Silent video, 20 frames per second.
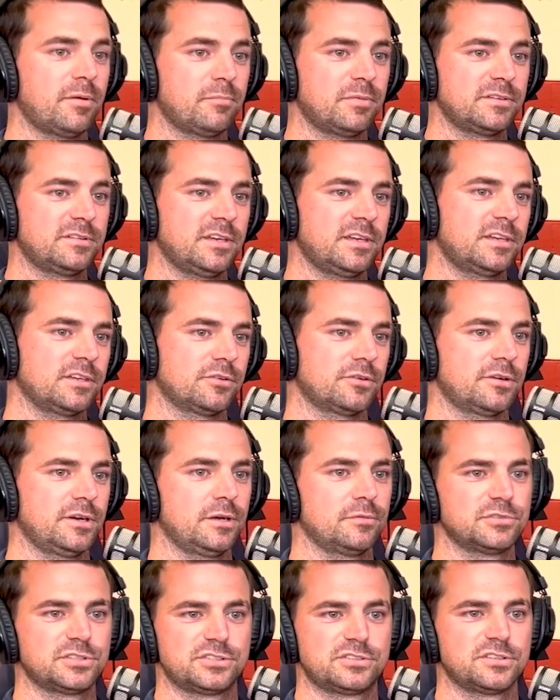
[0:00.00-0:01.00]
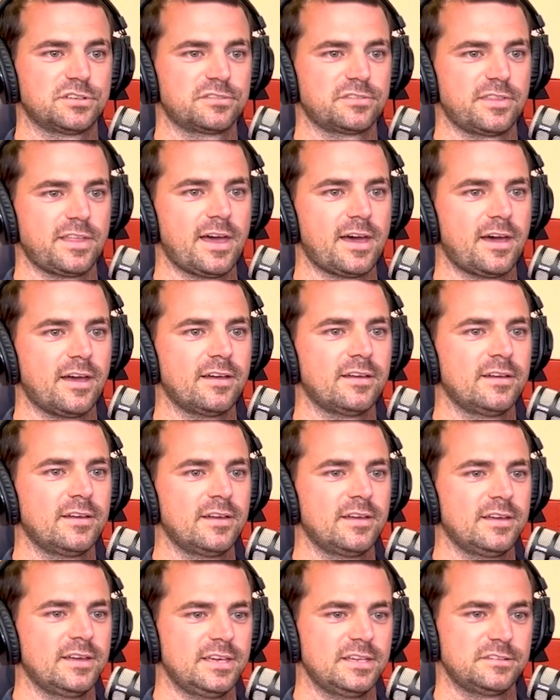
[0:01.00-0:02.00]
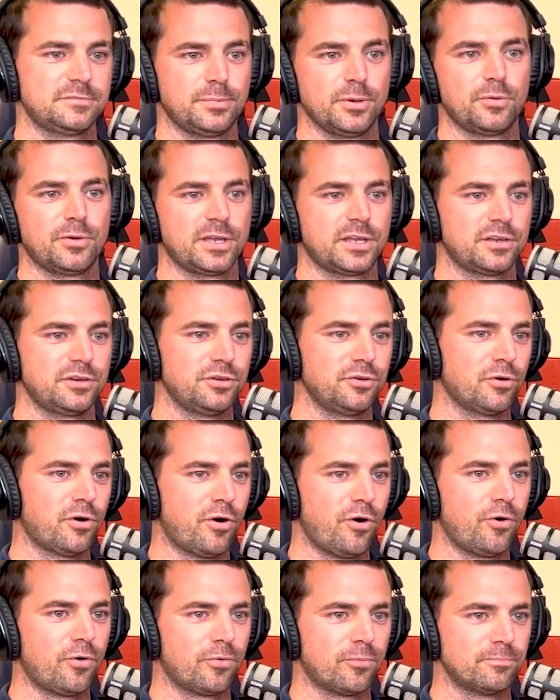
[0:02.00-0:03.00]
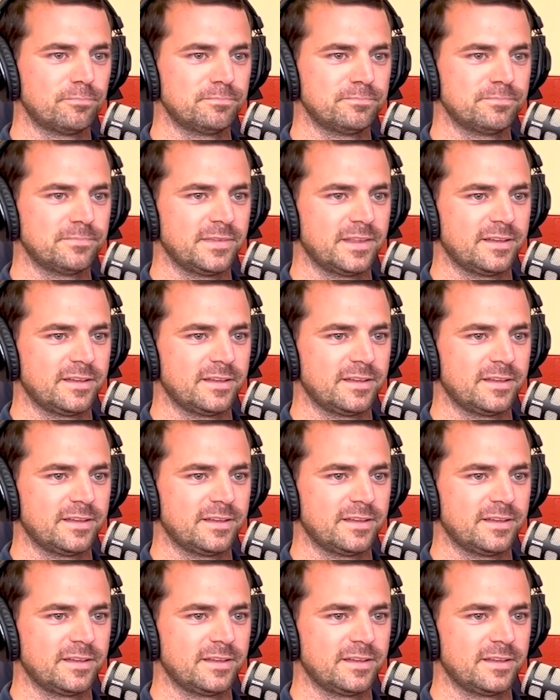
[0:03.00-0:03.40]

in particular, it was just that. He's building a new home,